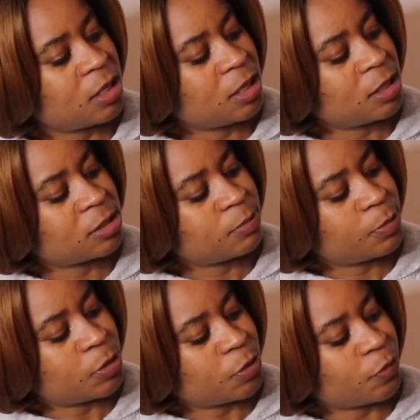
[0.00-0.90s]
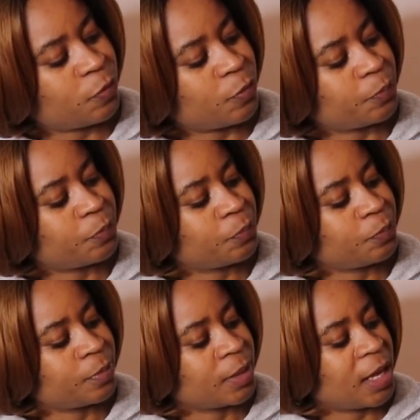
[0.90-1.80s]
It's beautiful,
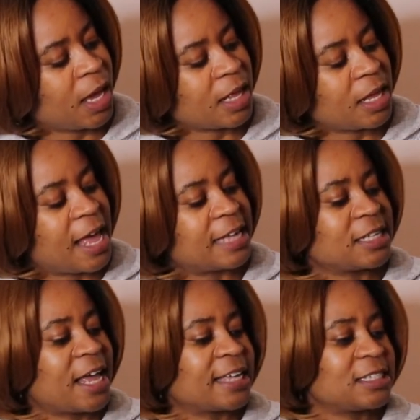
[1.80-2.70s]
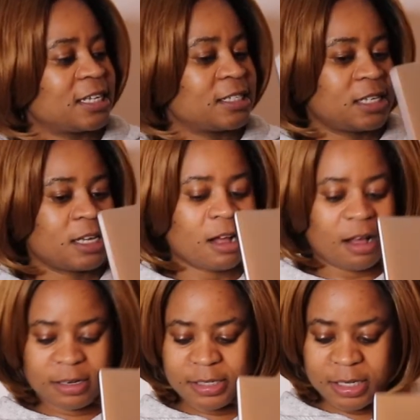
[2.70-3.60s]
and it has an SD
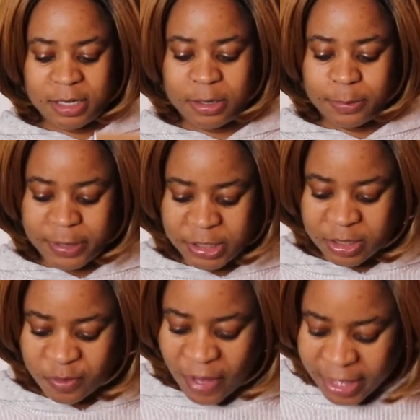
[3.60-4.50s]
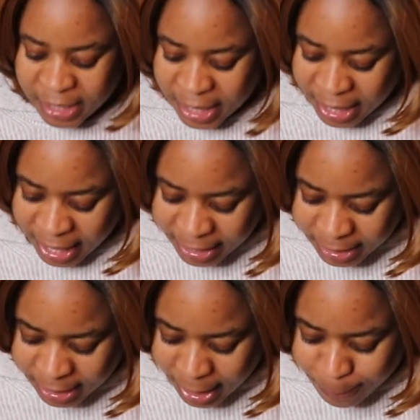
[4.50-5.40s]
card, which is fine, and
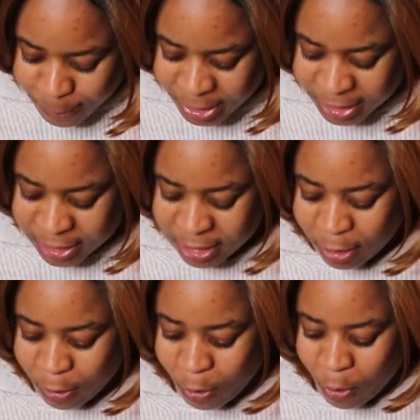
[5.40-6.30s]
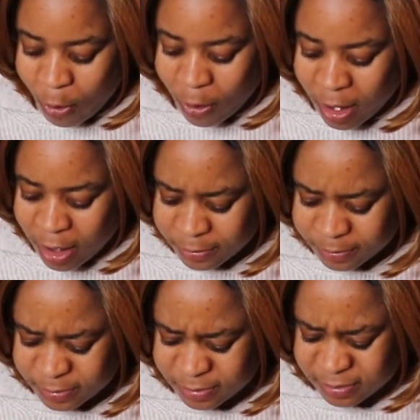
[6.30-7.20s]
it comes with core.
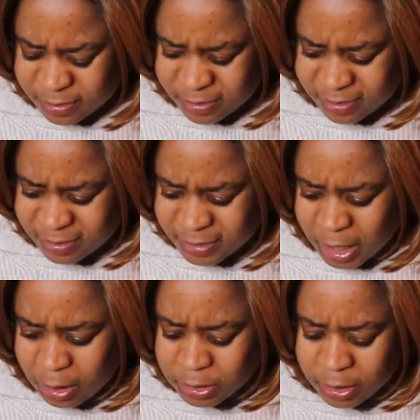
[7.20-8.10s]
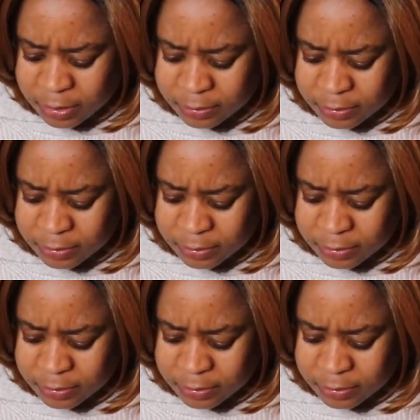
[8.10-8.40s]
Hold on.